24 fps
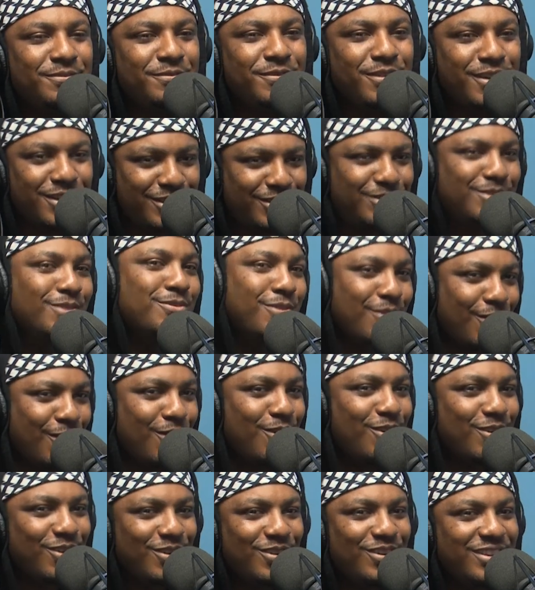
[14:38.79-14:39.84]
First of
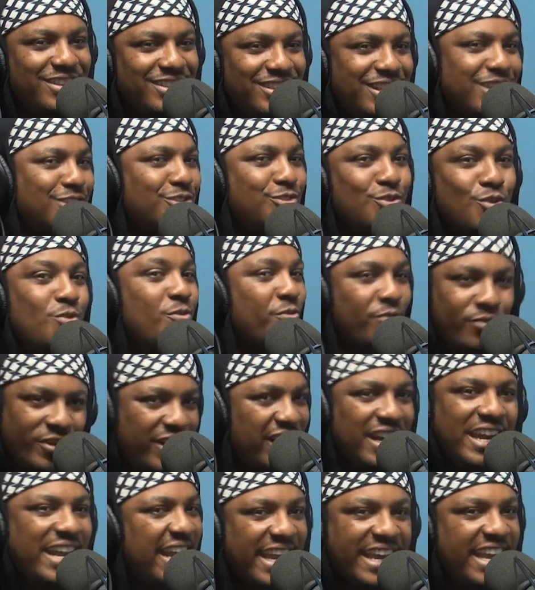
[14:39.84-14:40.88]
all, there's no
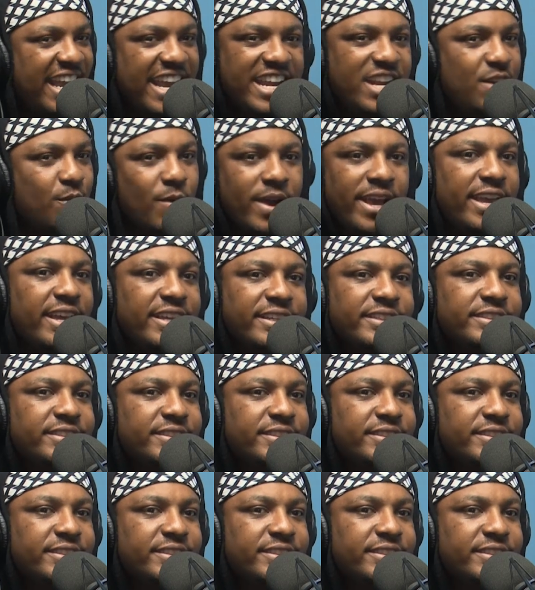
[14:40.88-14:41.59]
free link anywhere.